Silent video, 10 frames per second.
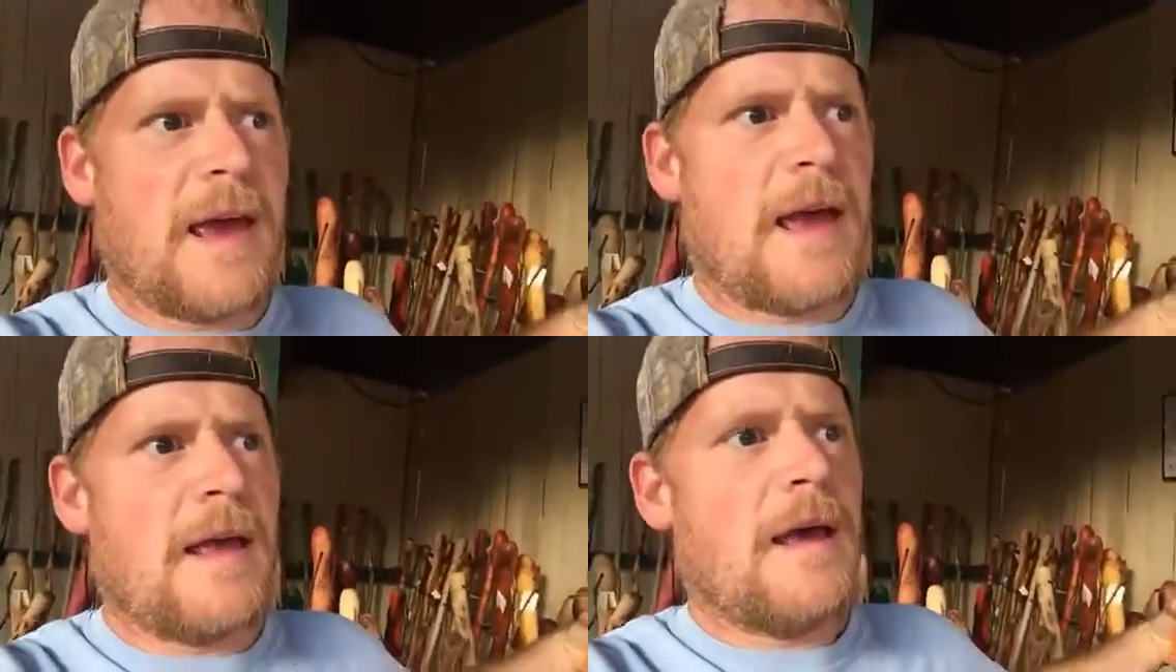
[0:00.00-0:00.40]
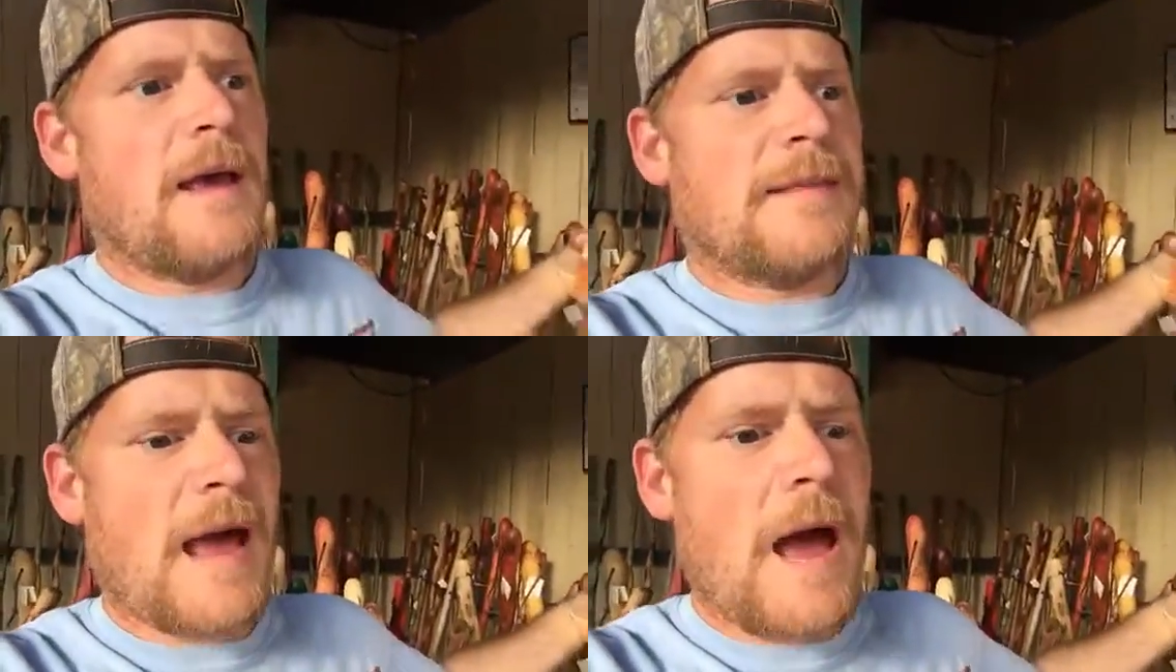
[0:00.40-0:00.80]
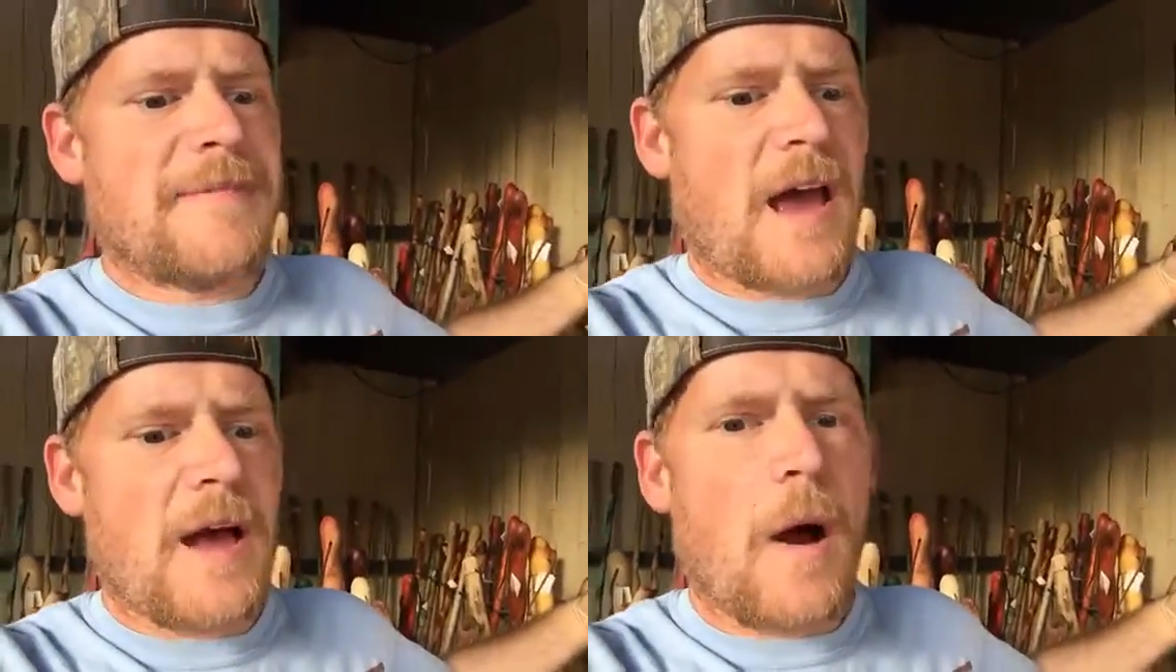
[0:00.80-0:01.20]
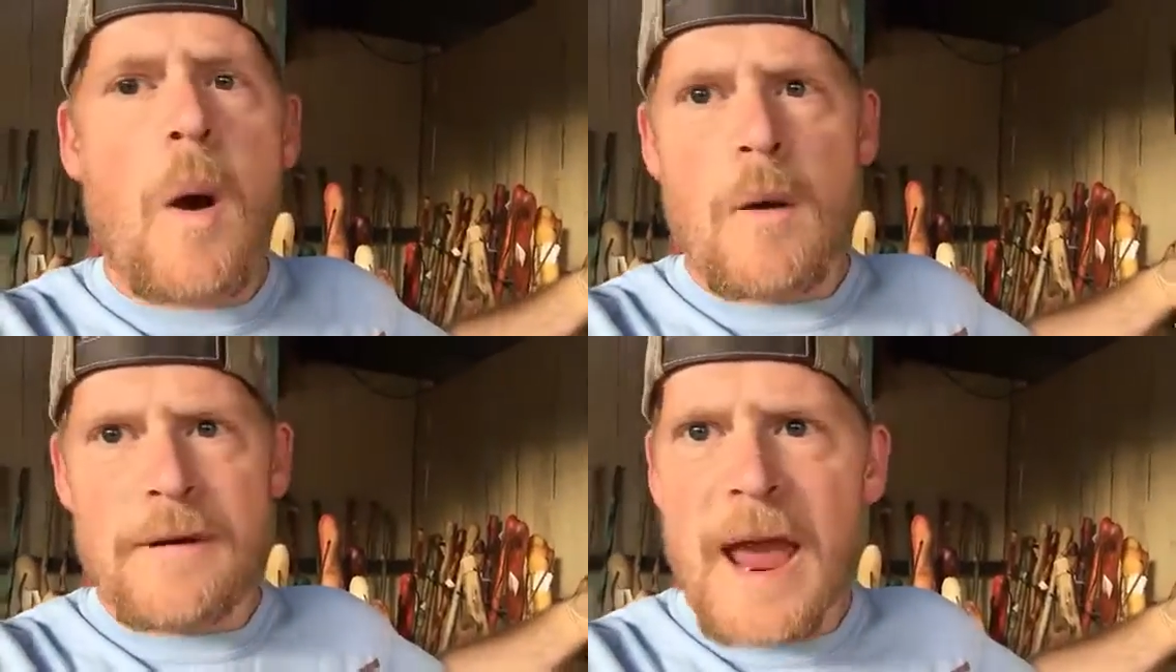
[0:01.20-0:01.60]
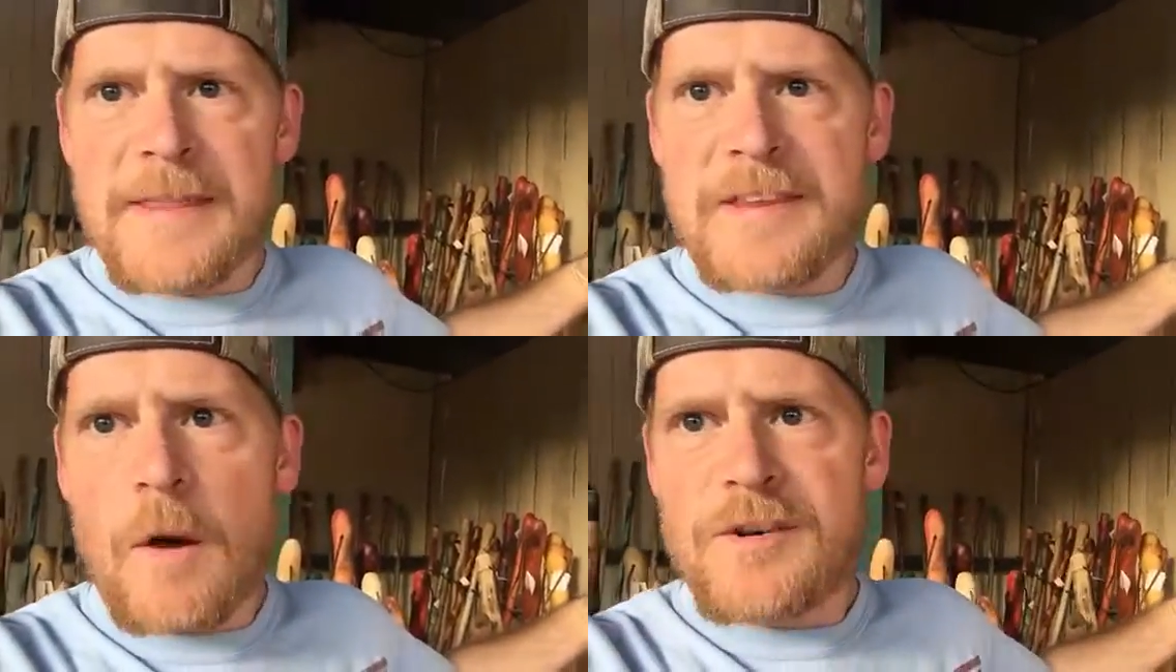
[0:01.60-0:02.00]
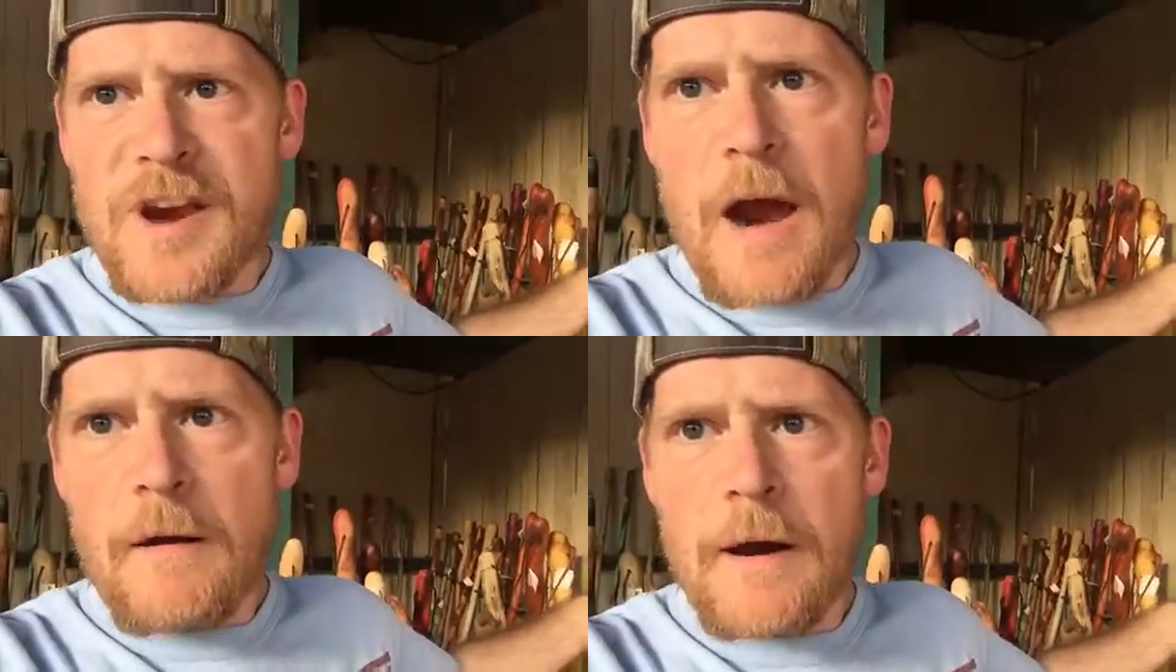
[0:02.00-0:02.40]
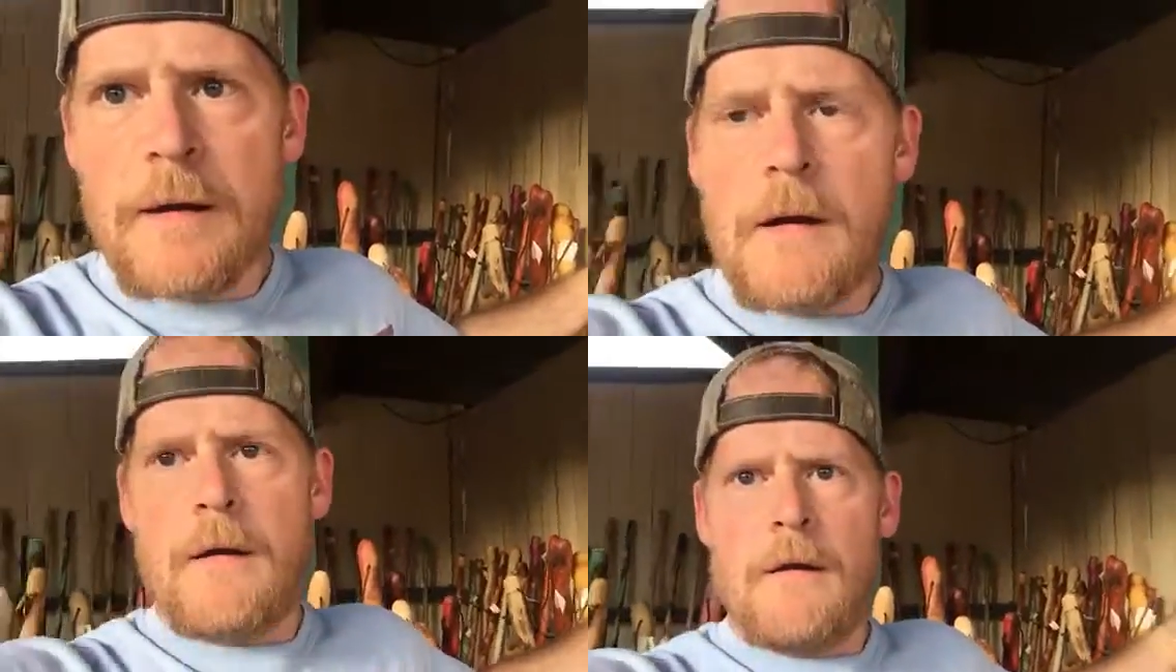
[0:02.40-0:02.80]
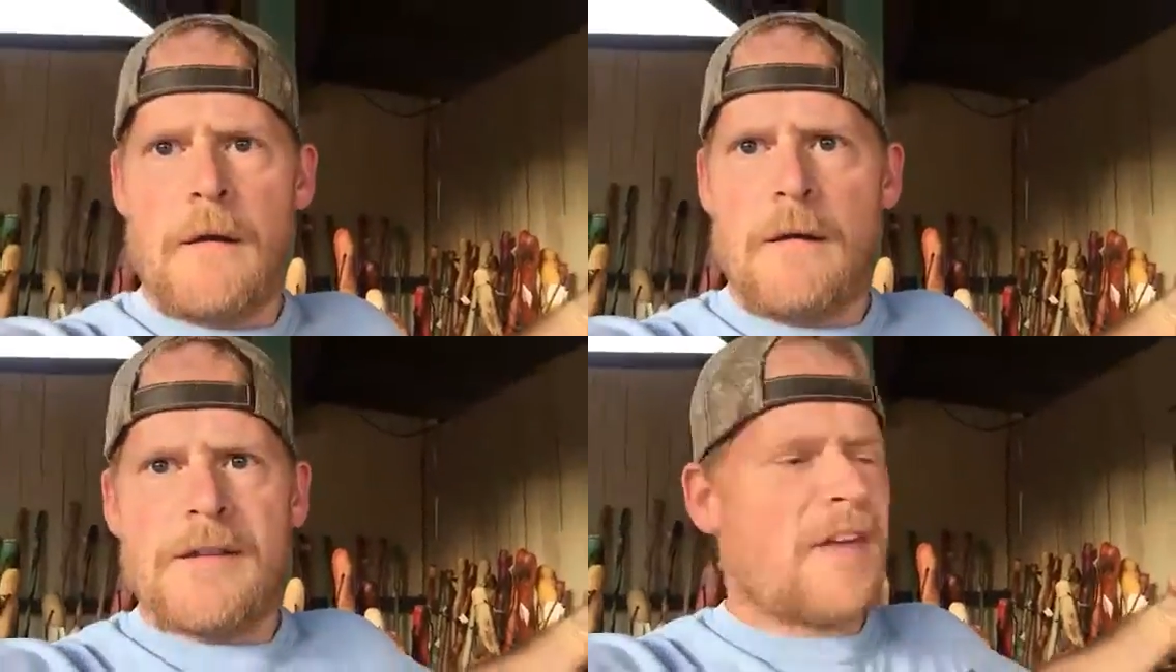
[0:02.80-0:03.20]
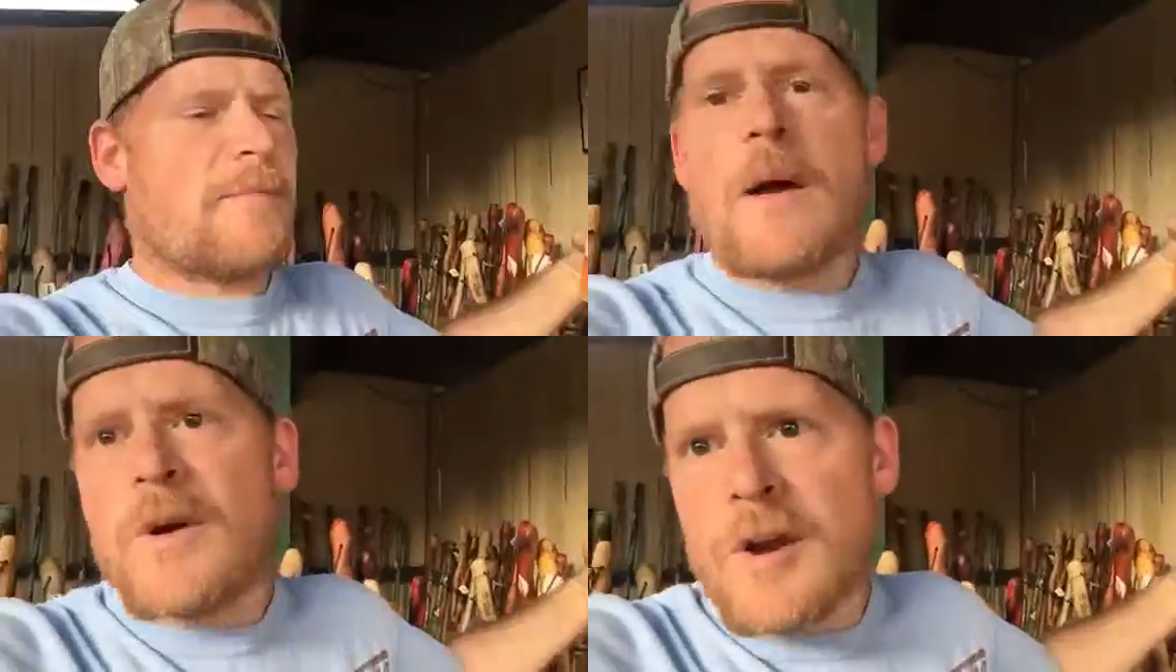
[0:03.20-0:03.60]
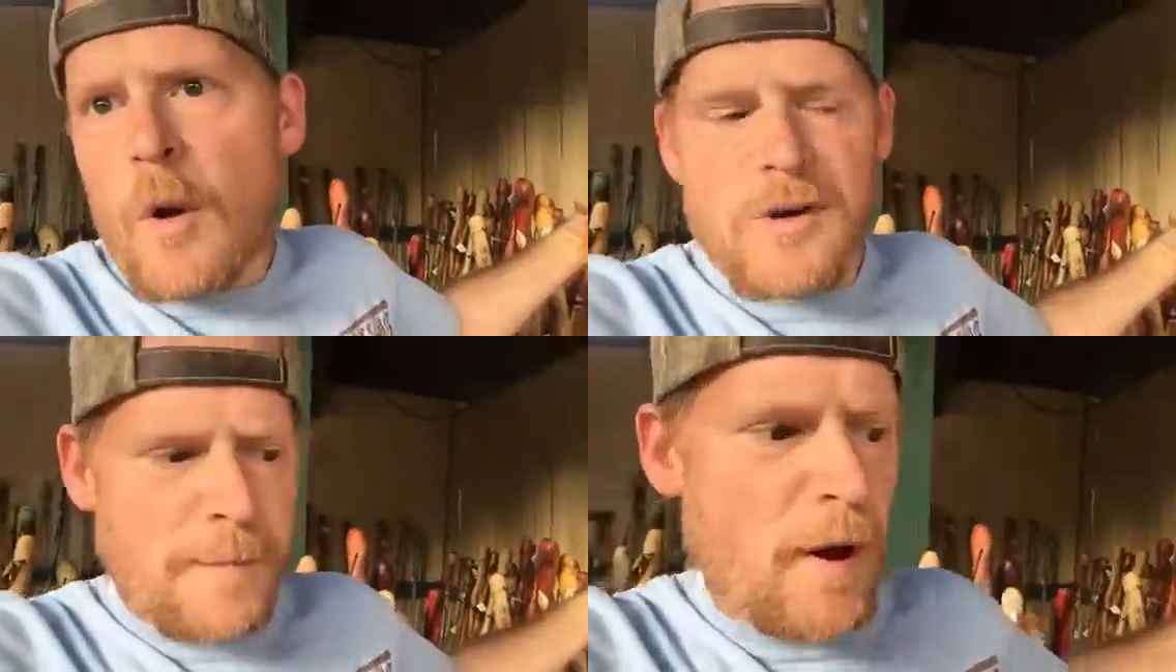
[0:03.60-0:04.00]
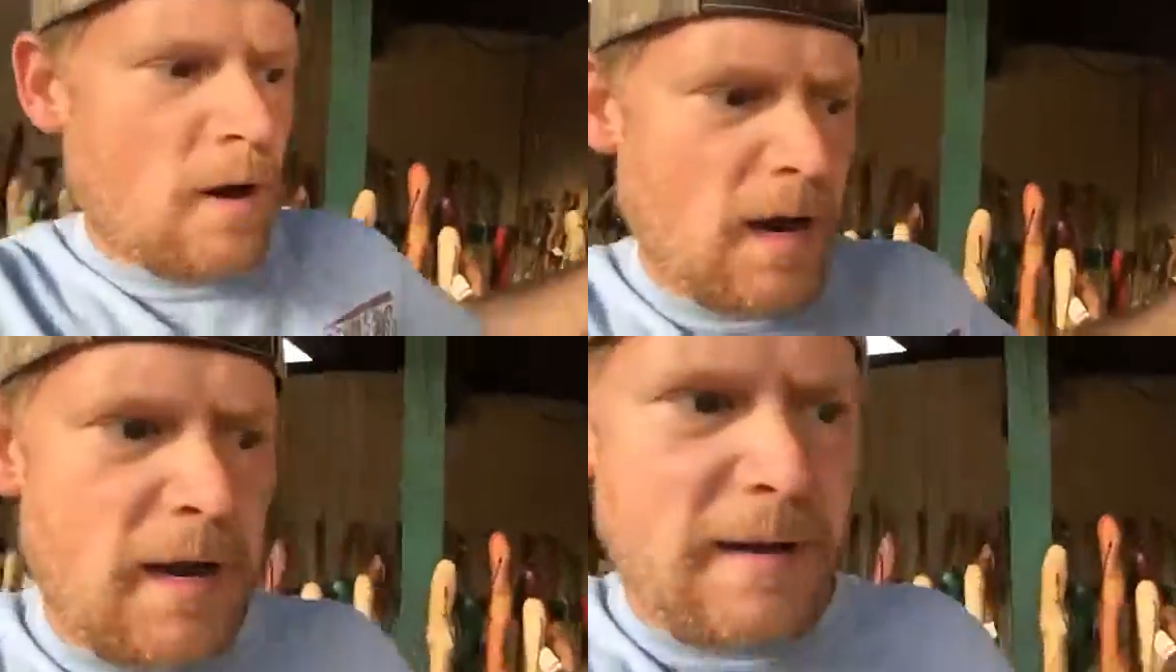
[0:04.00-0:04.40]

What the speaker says: hit, and times got hard, and they had to start sharing. It doesn't matter which hole you put it